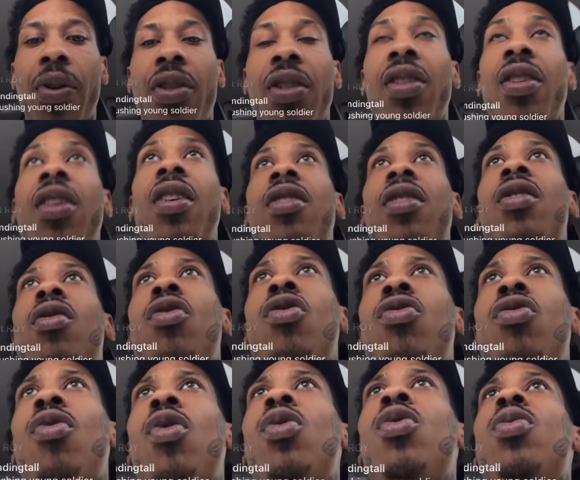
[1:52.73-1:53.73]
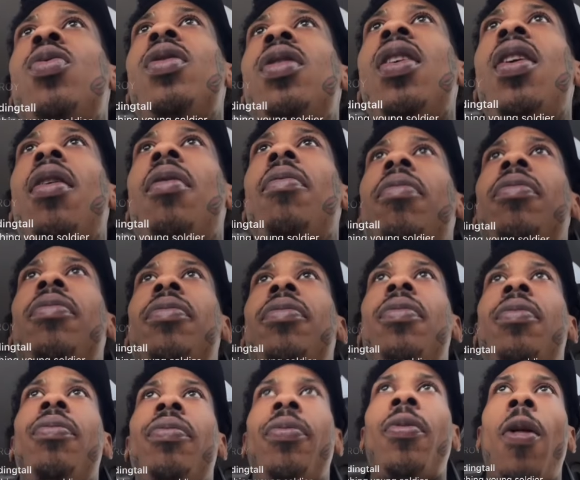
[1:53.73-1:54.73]
Keep pushing, young soldier. Roach was
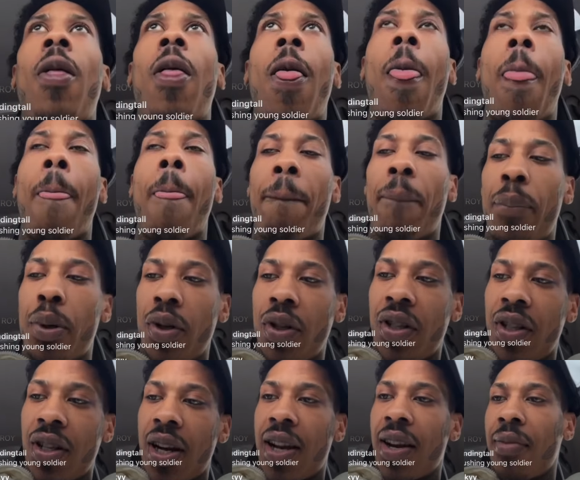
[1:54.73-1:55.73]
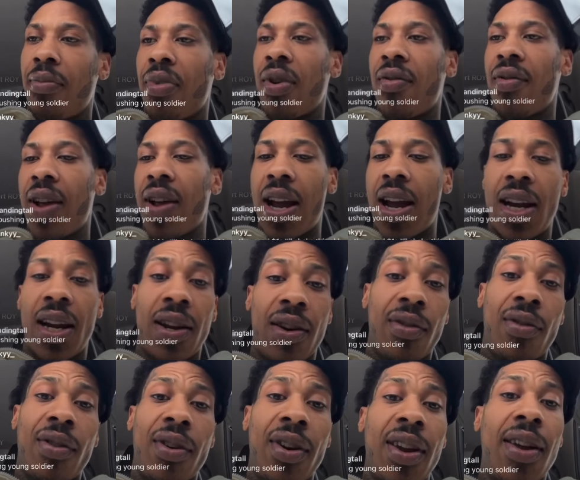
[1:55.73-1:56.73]
up. Appreciate it, bro.
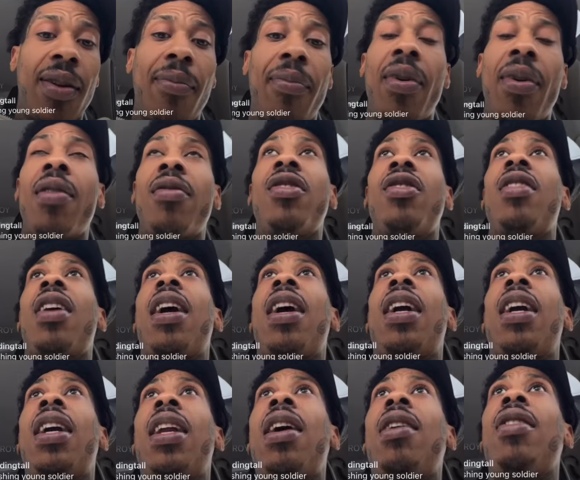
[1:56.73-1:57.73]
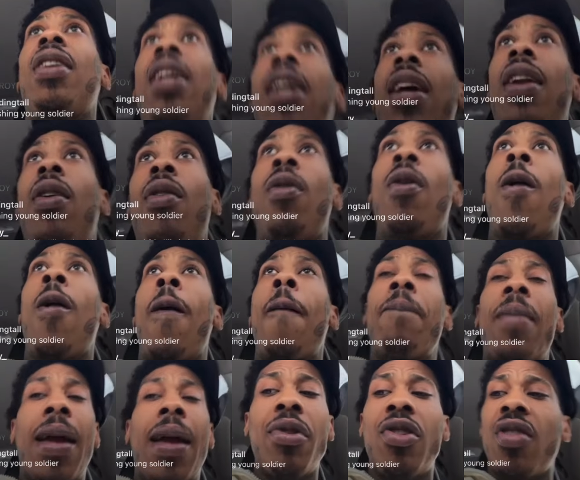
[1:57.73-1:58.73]
I ain't on nothing, bro. I'm just trying to get out the
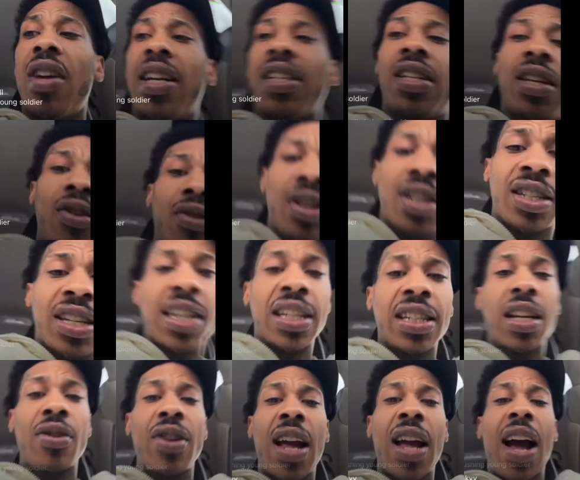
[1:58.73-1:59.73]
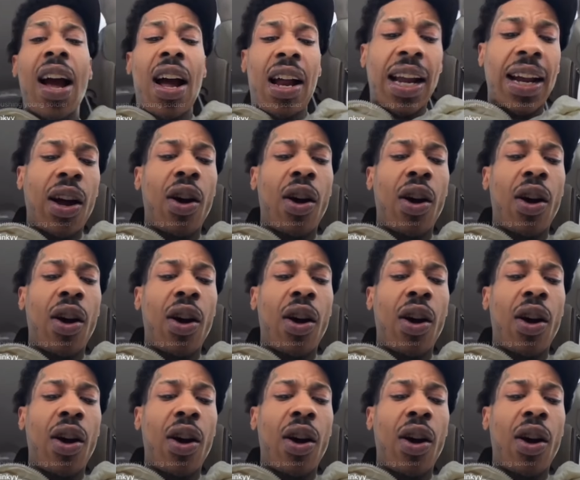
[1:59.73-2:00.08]
ghetto. I be trying to tell these niggas though,